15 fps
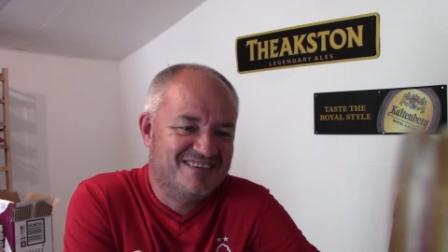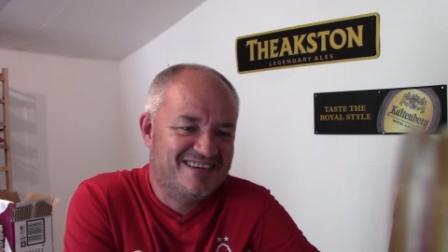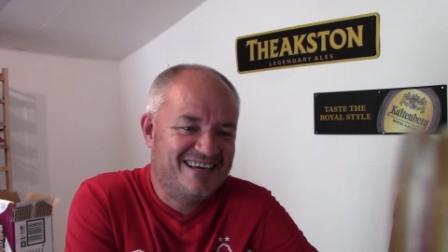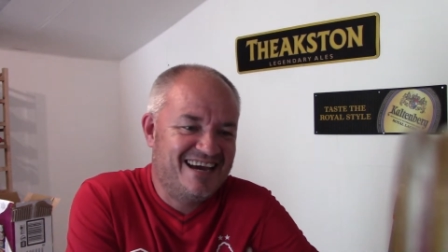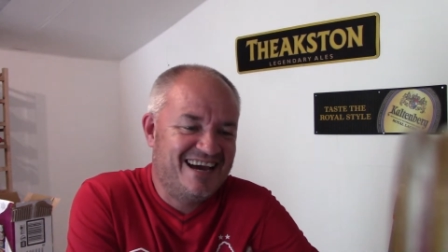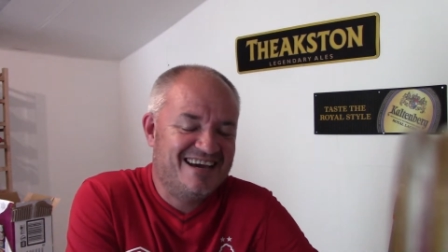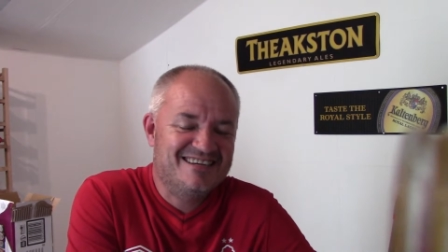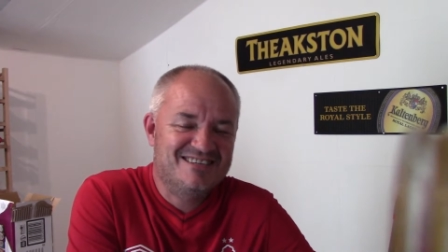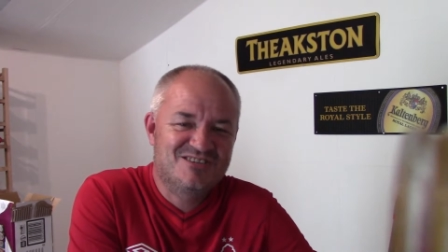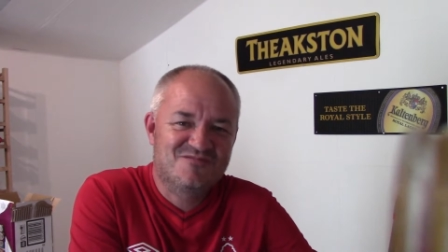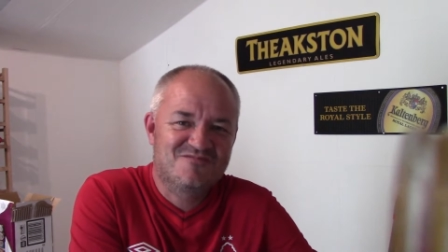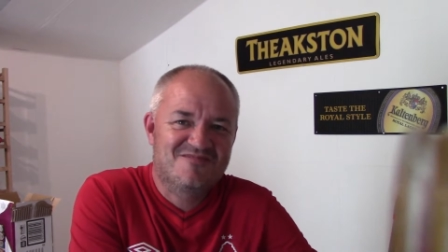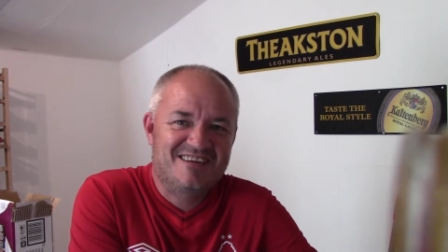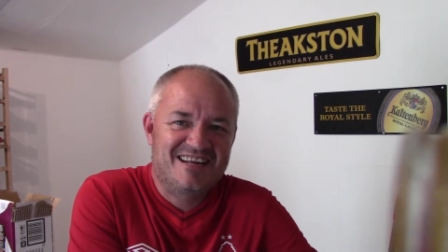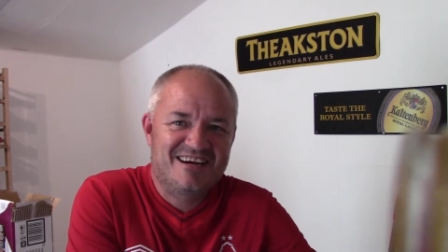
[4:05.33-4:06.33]
yeah, it's
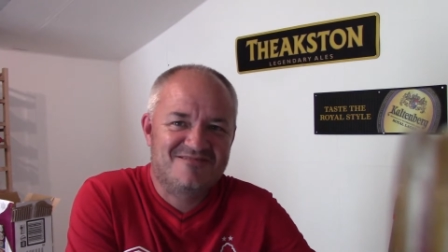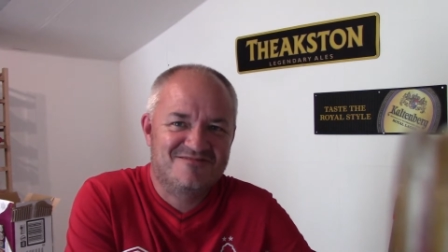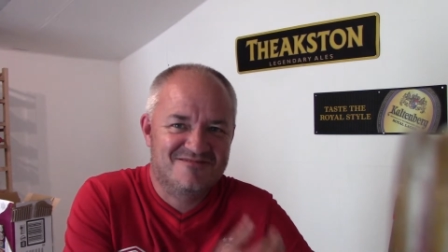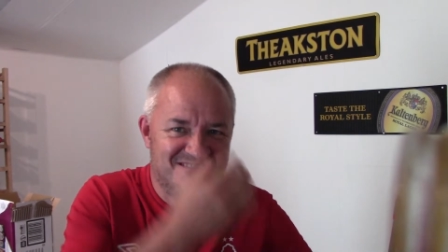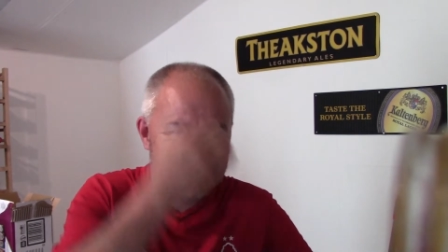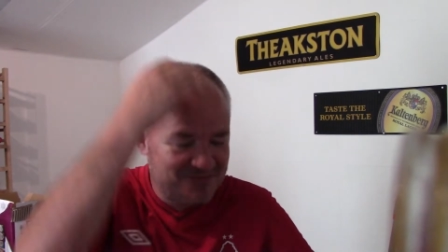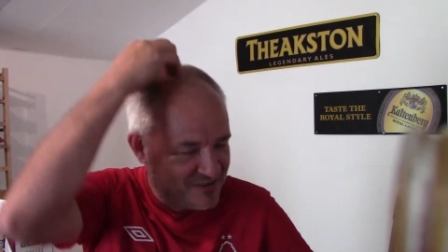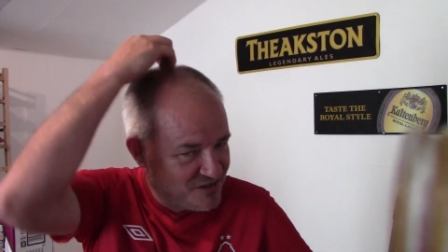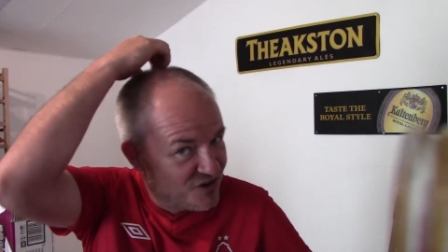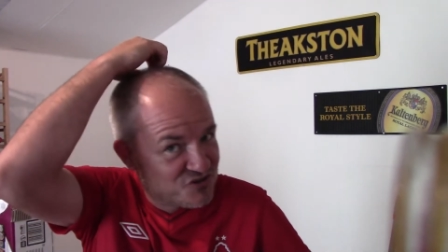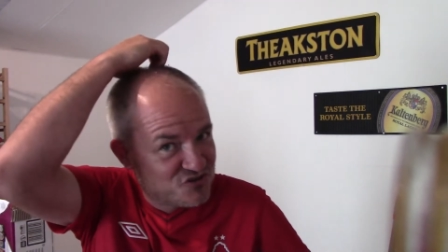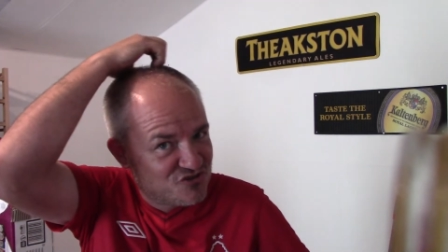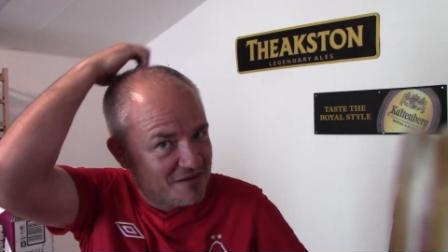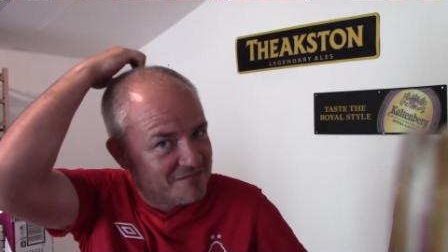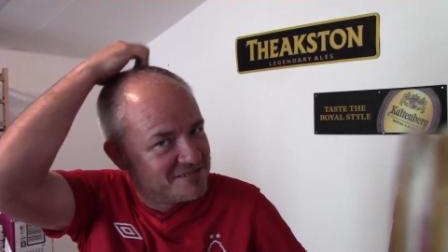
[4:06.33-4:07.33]
something else. I mean, you're
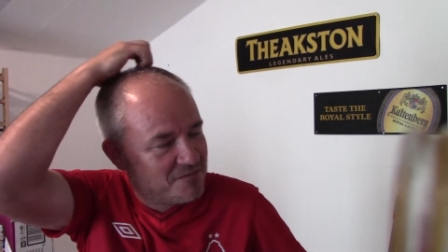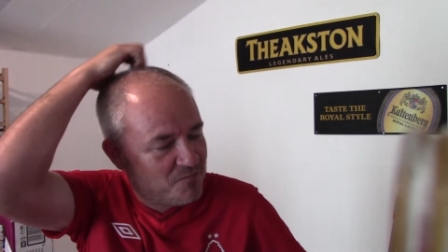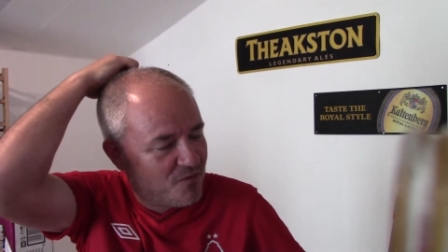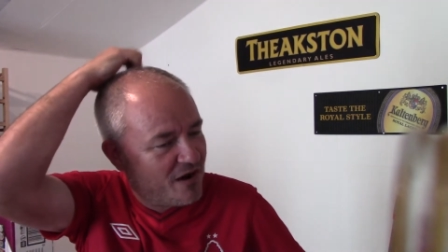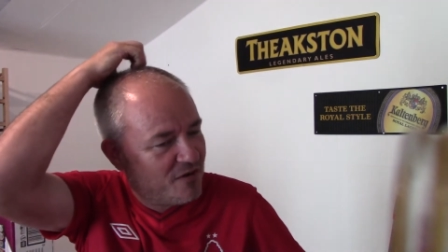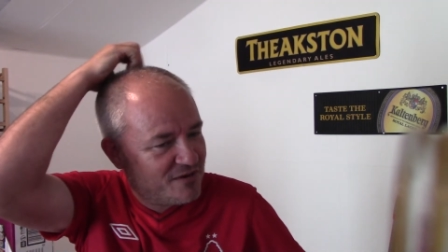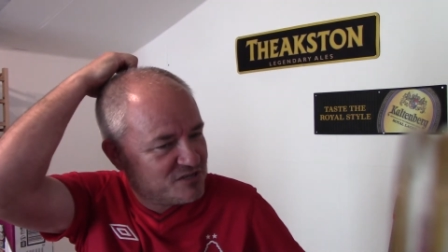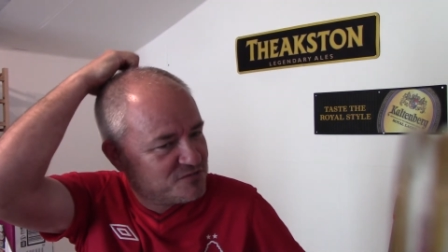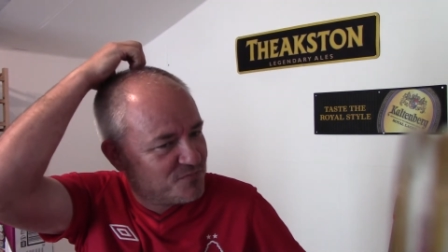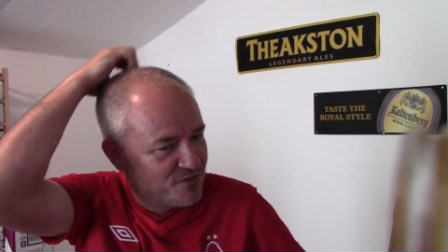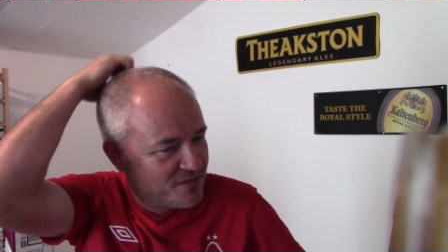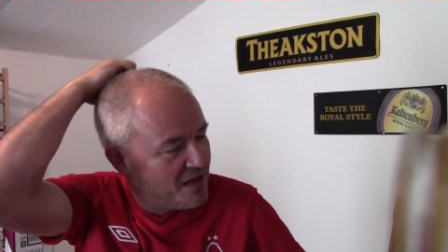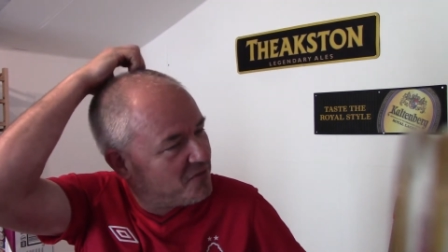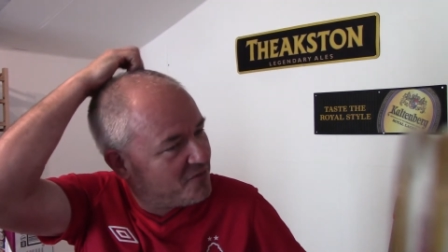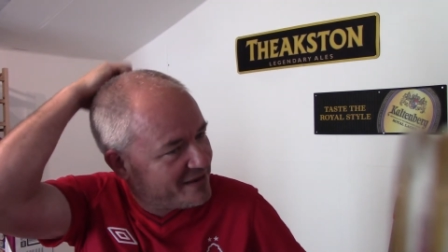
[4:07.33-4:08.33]
strapped in well, let's put it
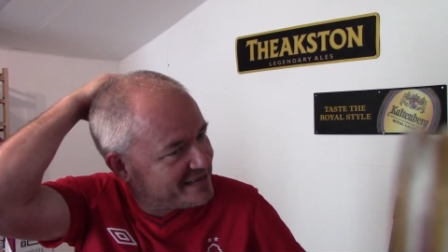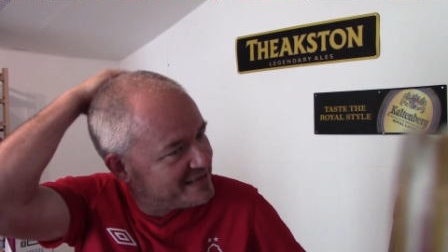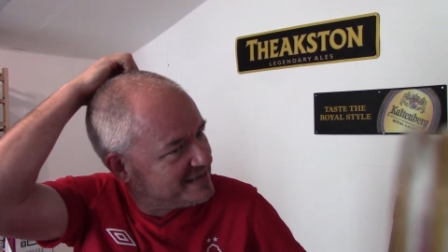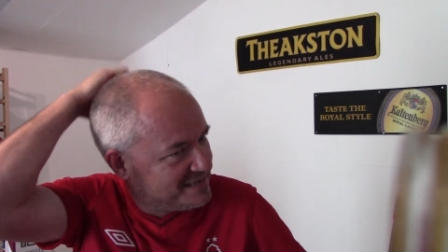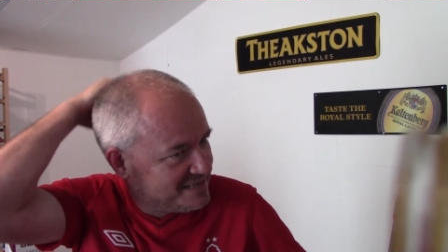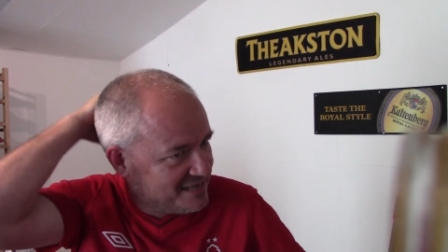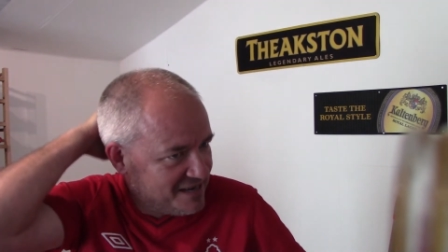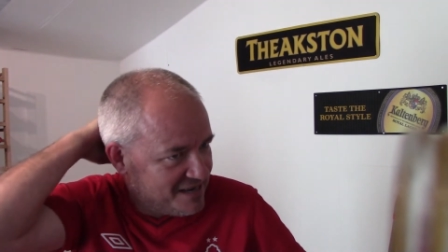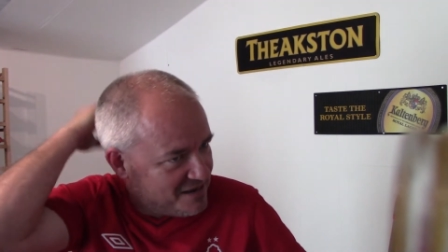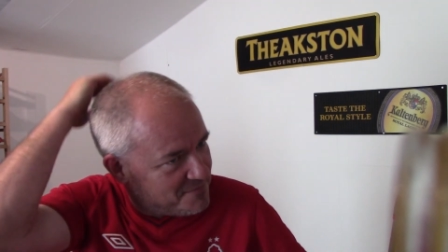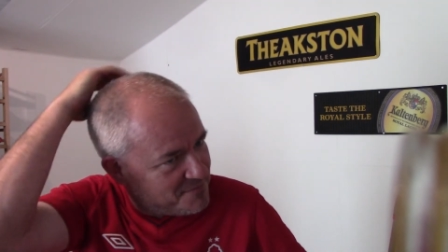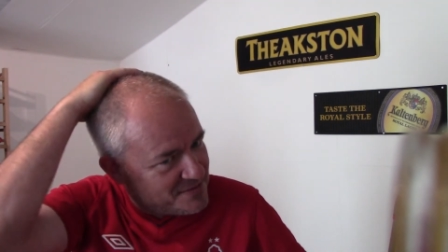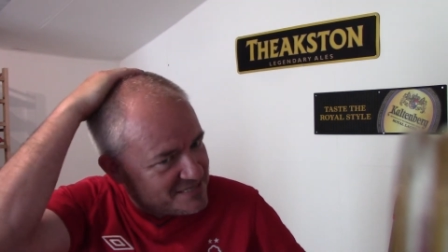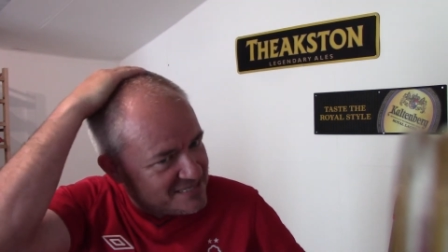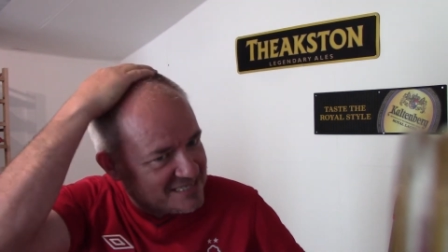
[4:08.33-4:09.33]
that way.
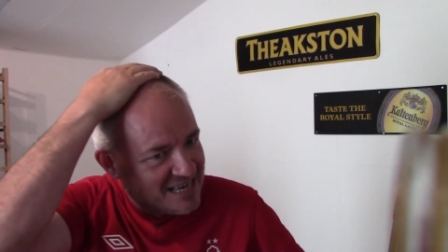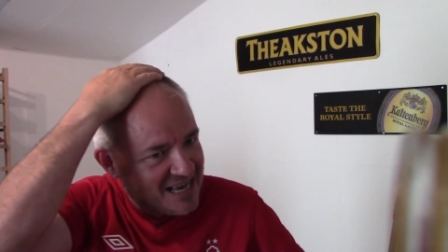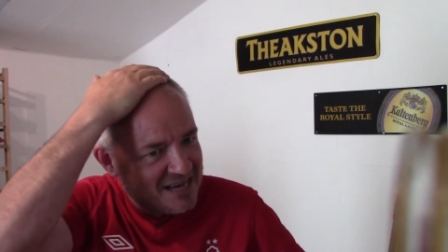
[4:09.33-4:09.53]
But